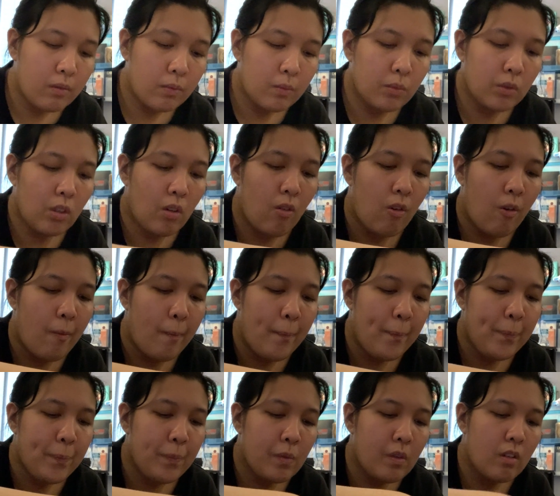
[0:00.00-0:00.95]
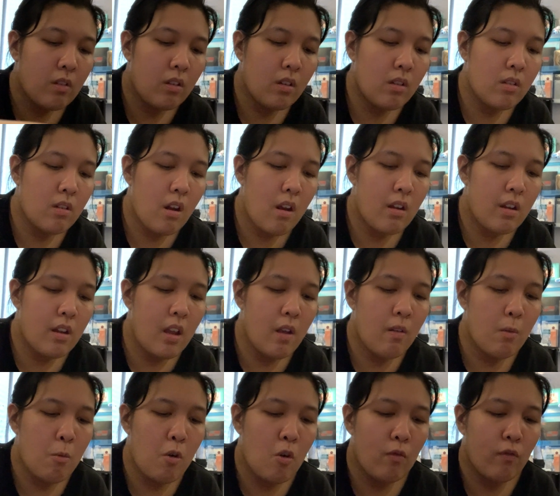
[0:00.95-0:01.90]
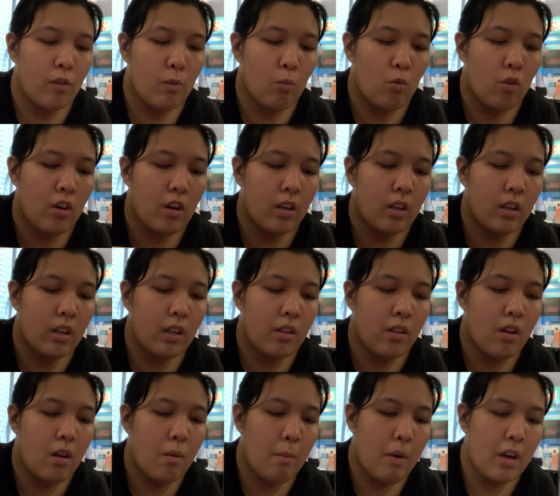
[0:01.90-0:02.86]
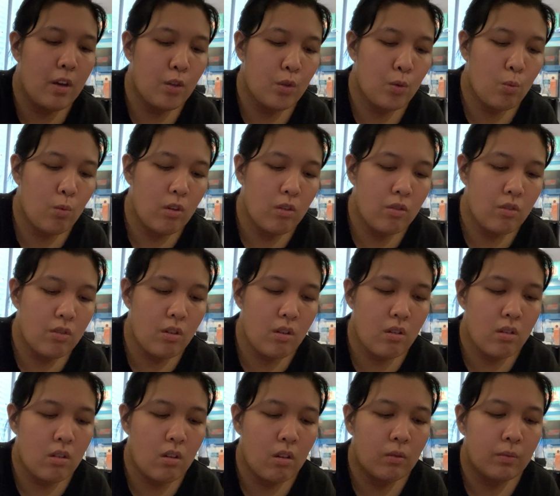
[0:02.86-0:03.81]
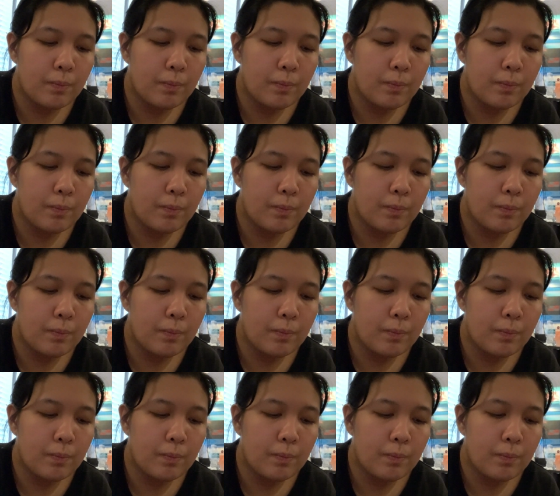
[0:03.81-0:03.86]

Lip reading: So, since I came home from work, I thought might as well just